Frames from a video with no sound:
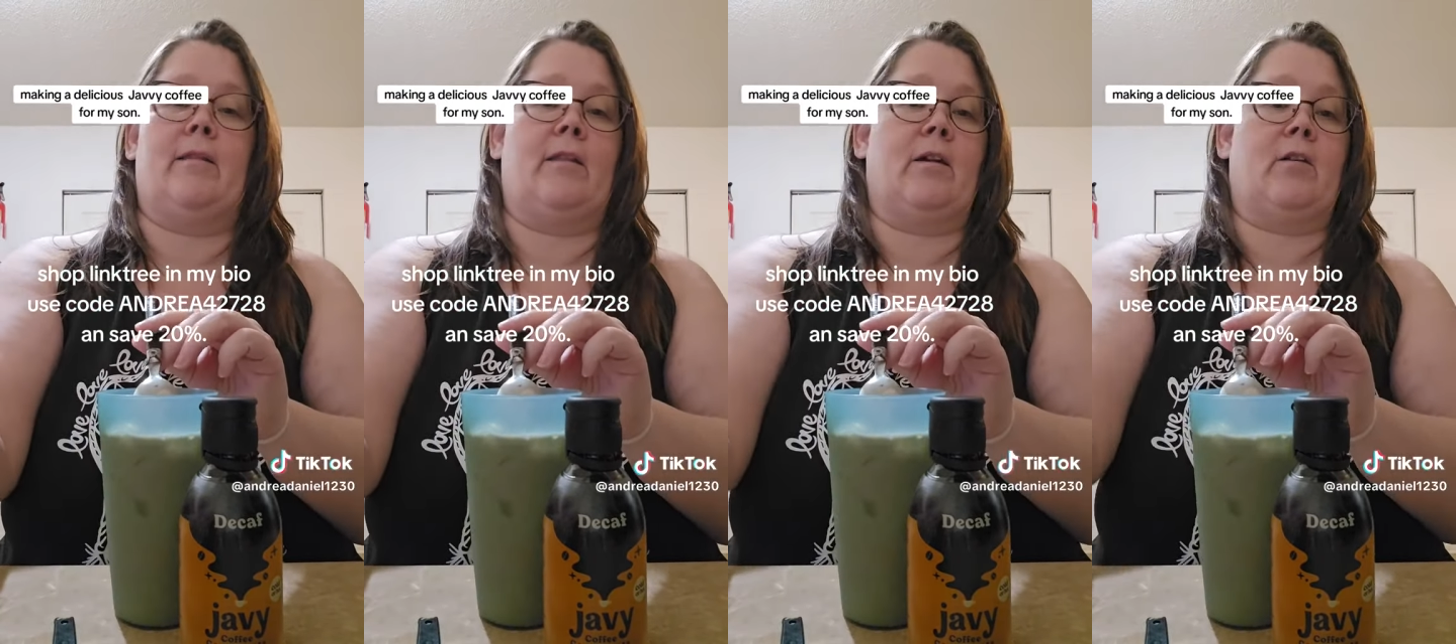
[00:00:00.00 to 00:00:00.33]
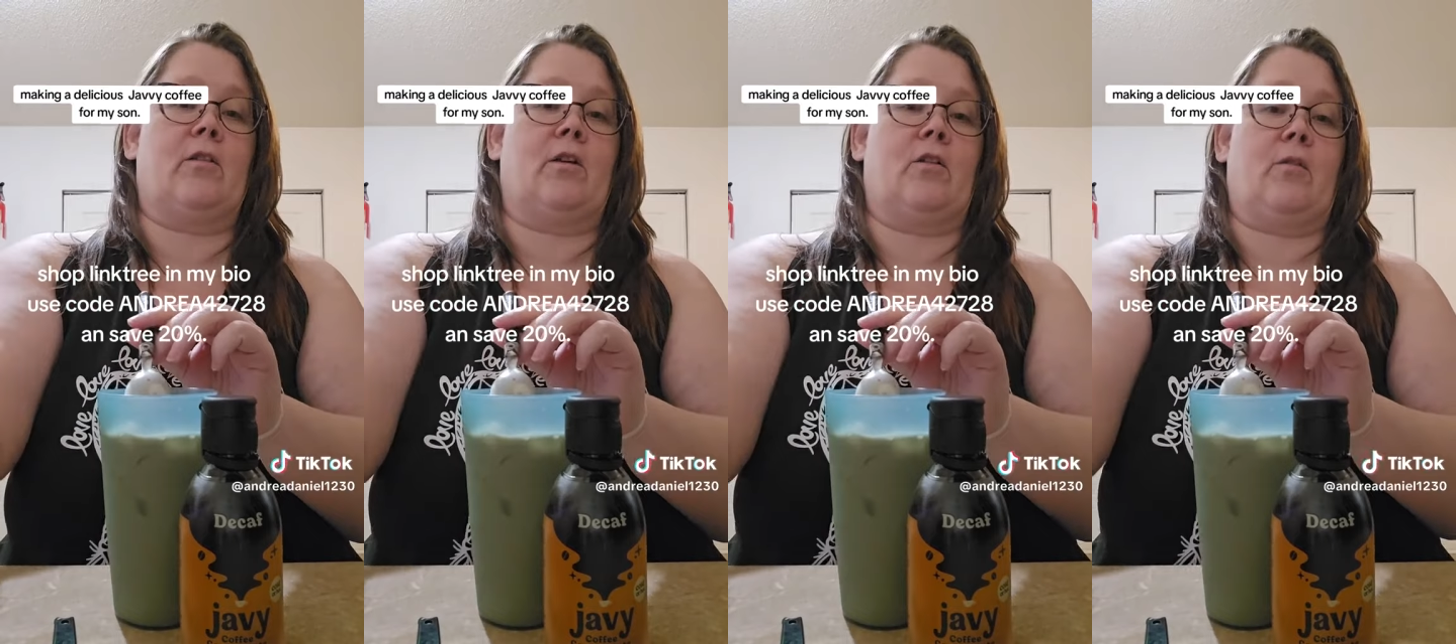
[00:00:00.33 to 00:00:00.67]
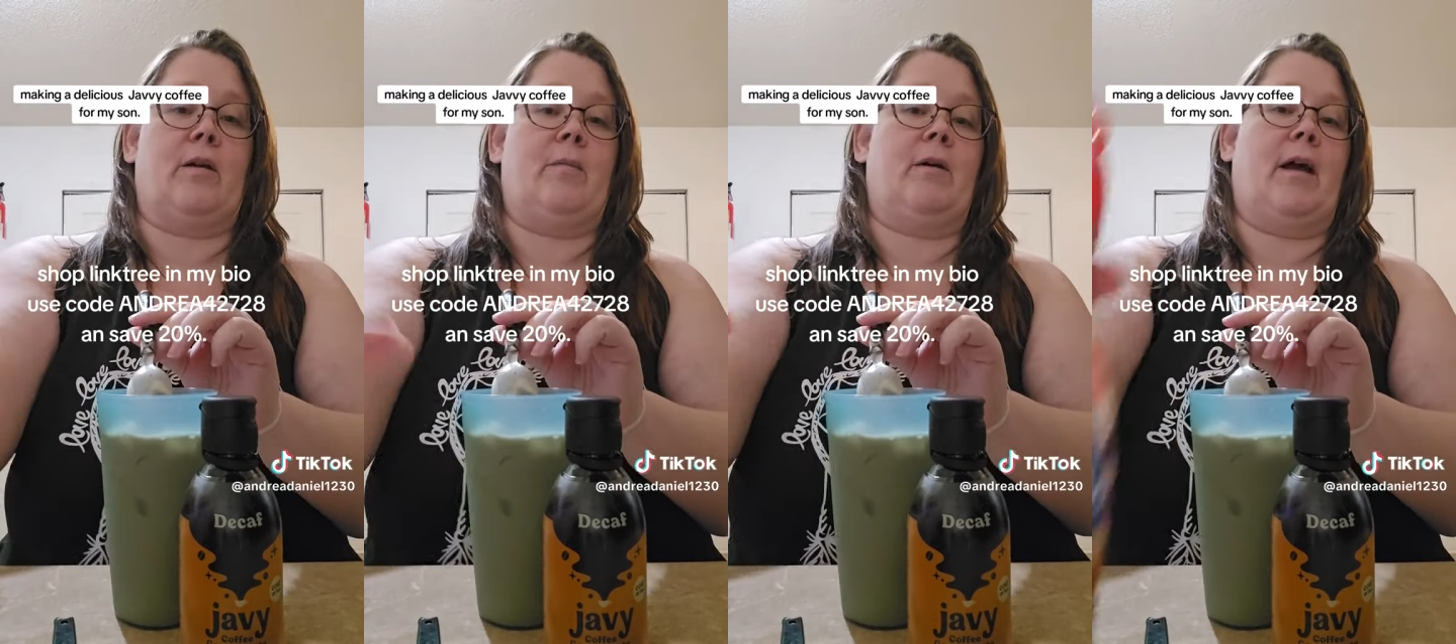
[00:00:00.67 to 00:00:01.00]
the
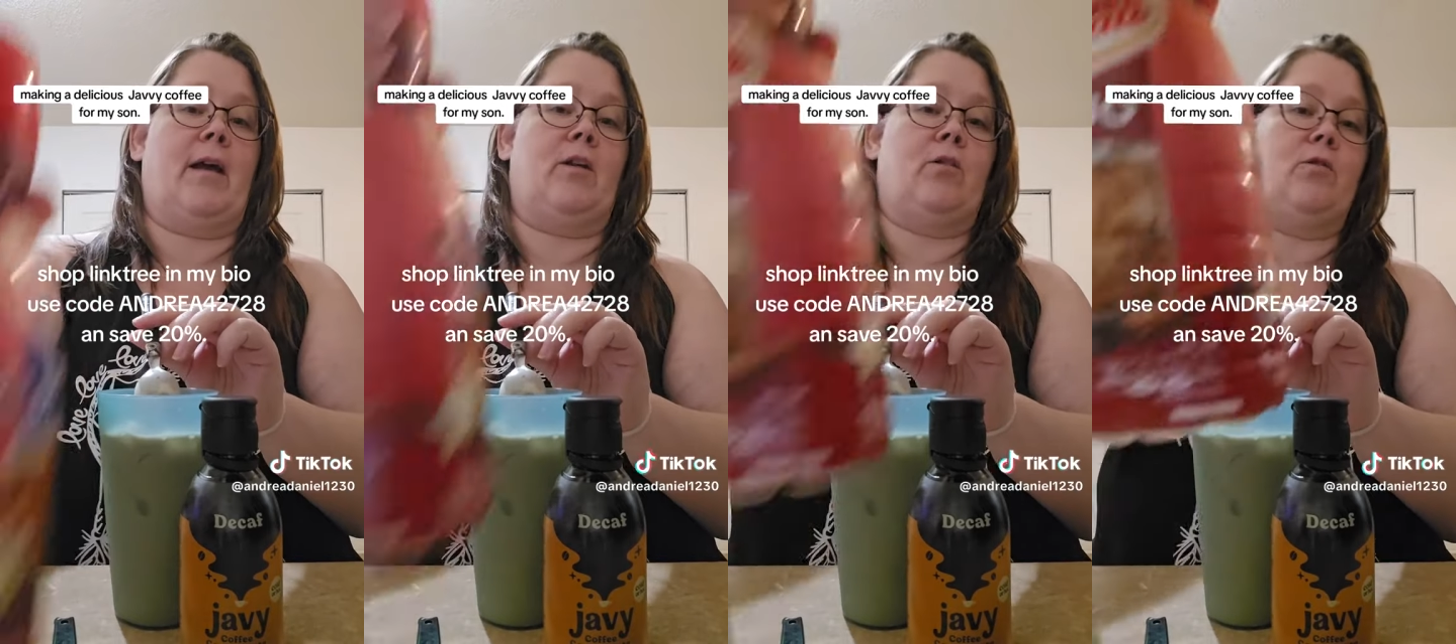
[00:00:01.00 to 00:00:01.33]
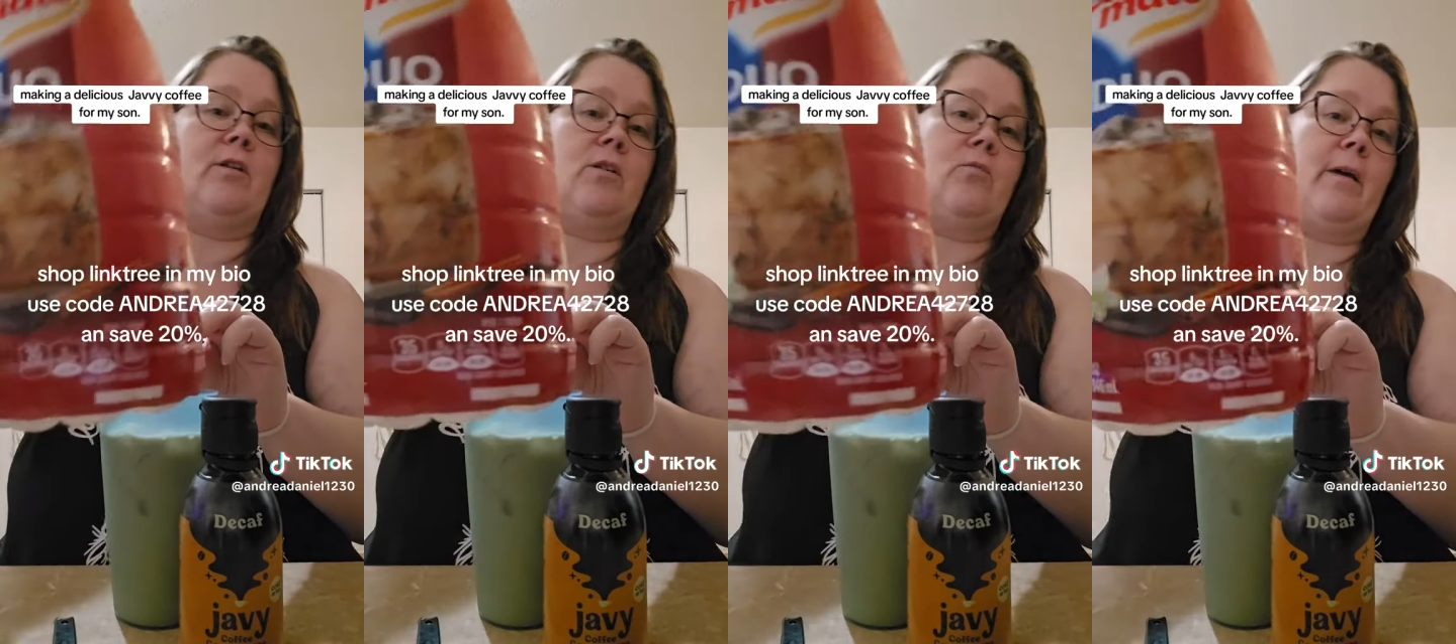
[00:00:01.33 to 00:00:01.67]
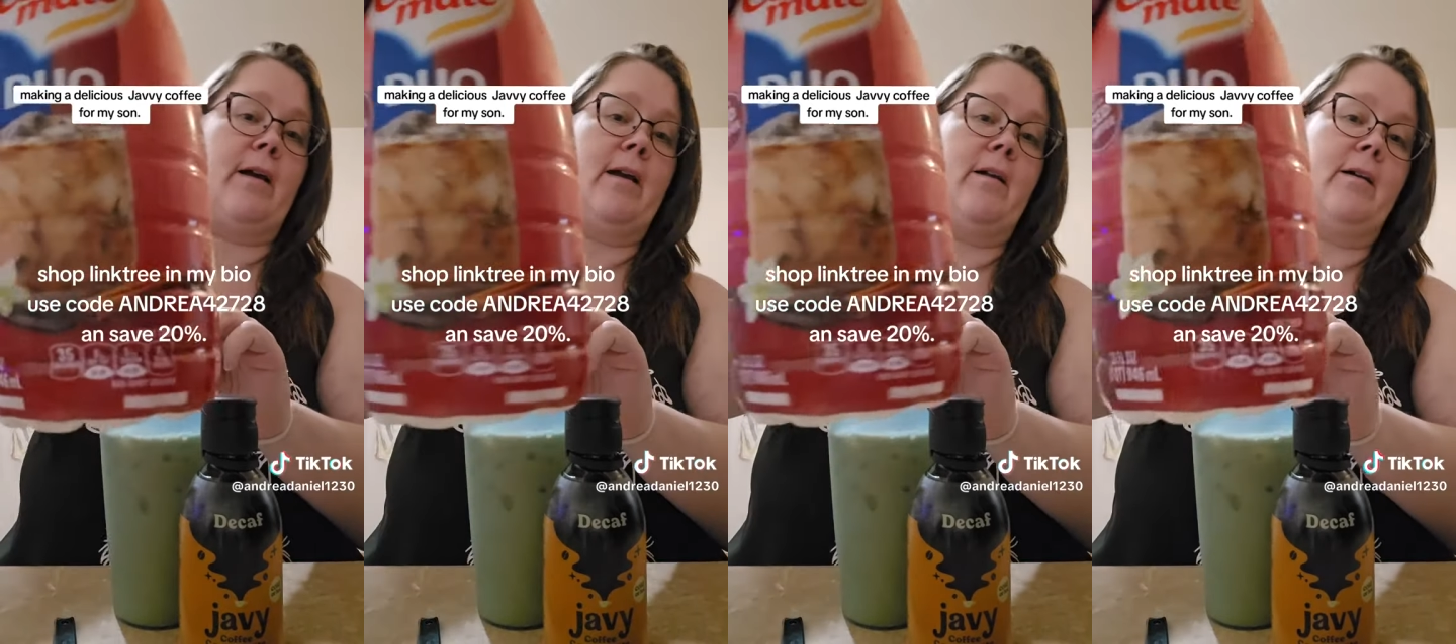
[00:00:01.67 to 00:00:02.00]
creamer I used is
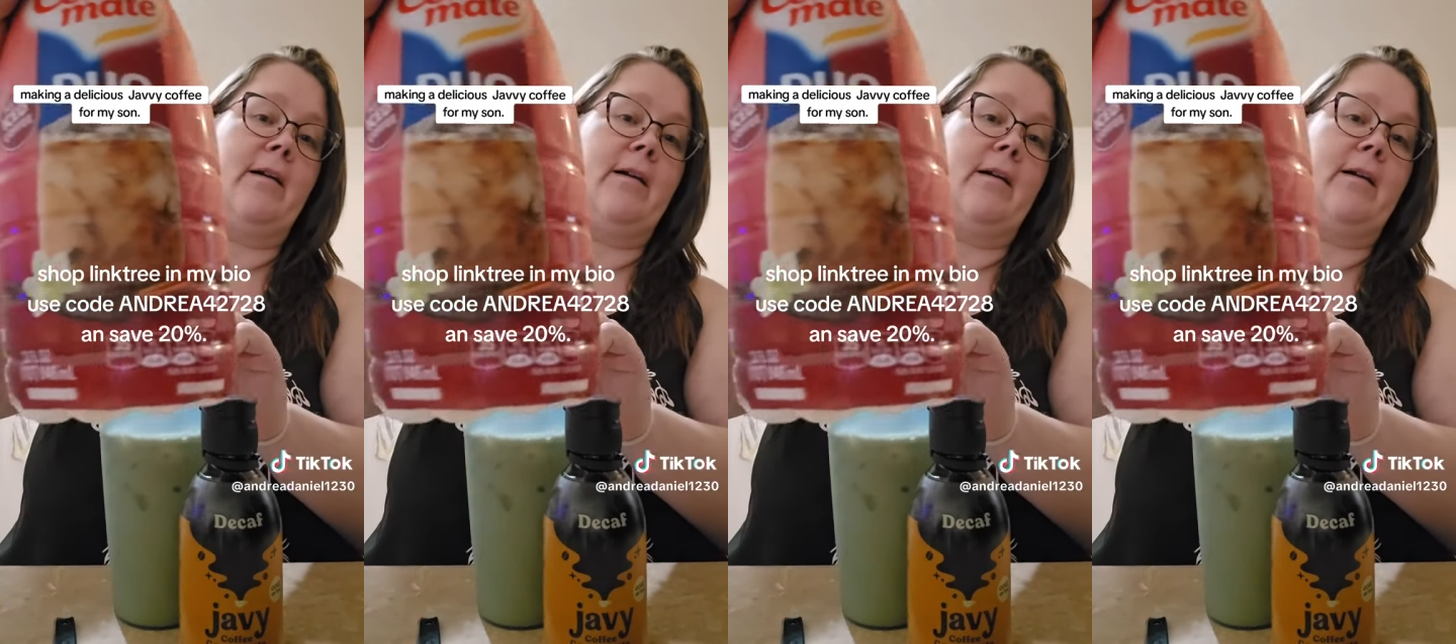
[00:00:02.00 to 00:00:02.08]
right here.